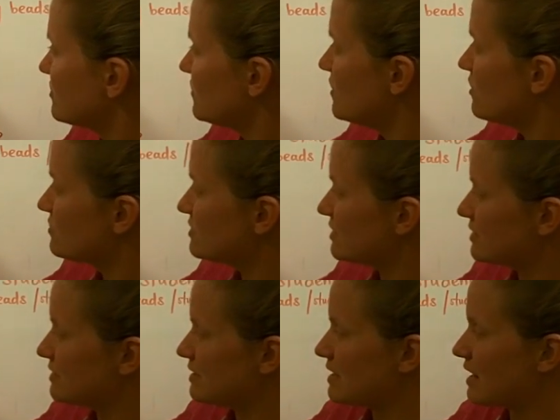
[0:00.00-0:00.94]
because we know
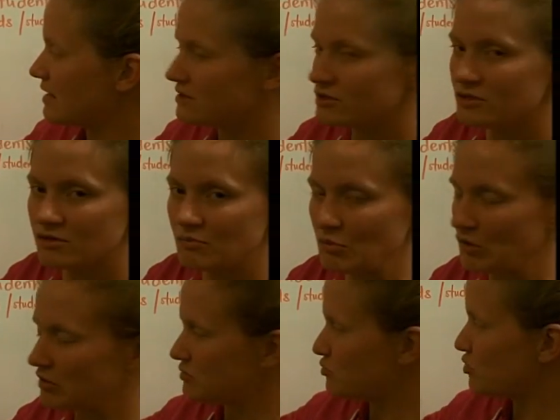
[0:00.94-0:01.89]
69 is
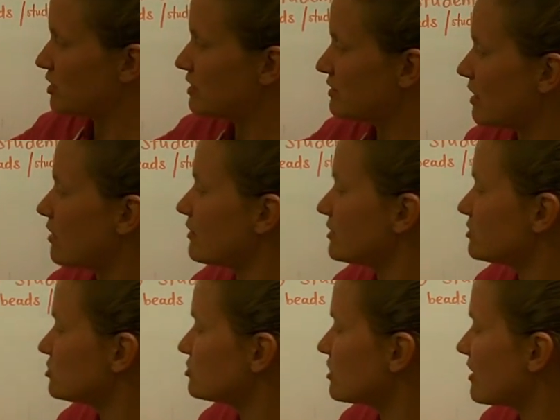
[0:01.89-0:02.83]
pretty low.
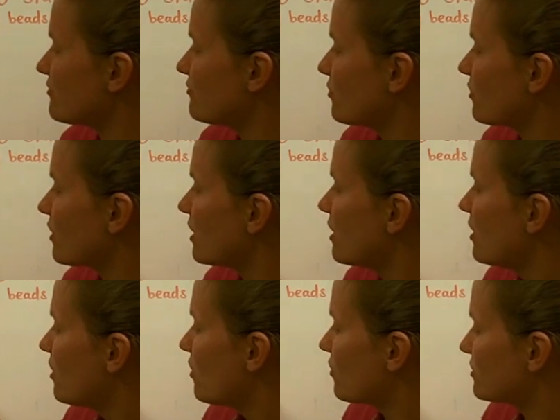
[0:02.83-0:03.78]
Let's try 4
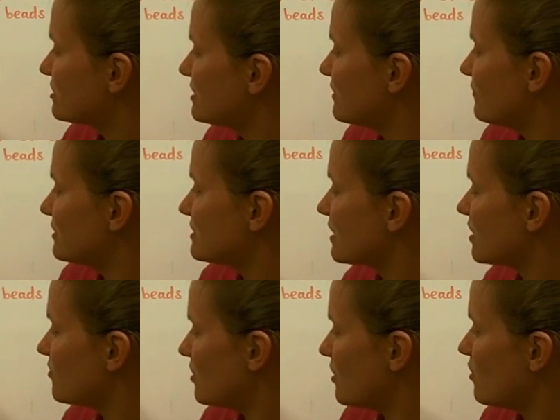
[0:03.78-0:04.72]
or see if it's
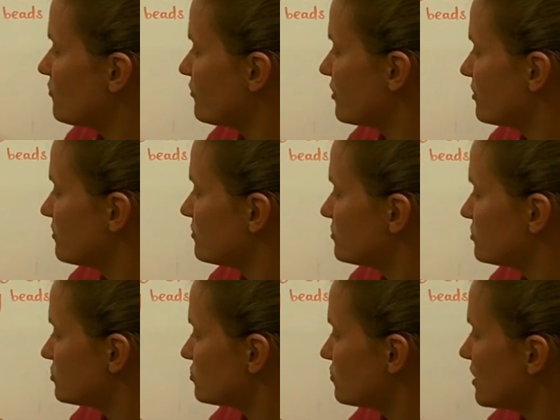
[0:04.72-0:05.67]
going to be over.
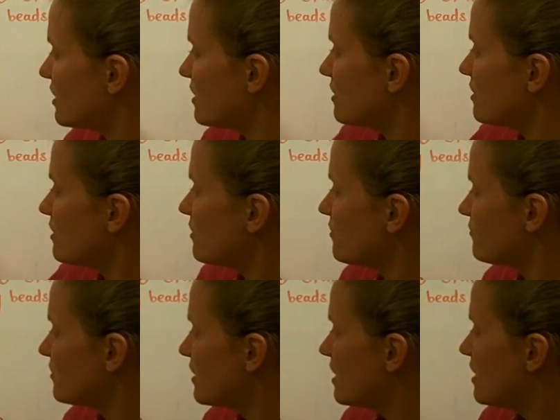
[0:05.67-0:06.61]

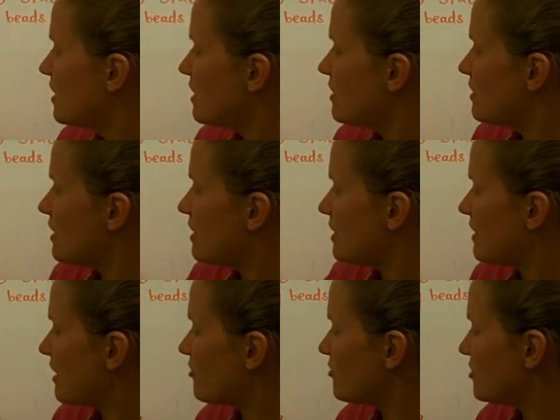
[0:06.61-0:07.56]
12.
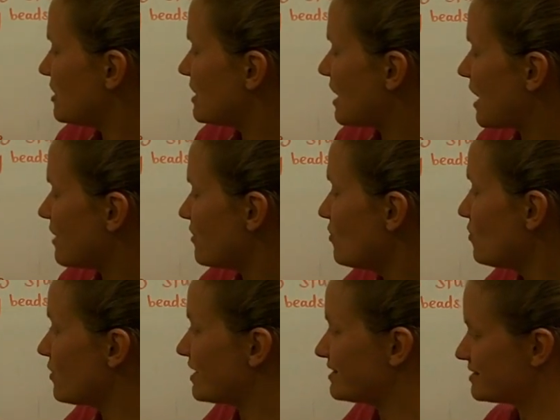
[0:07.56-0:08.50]
That would be 9.
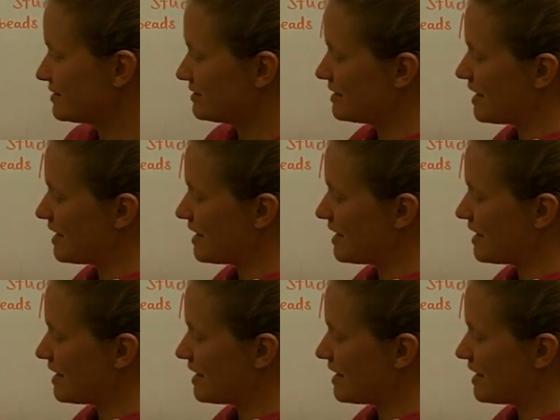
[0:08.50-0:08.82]
Ooh, it's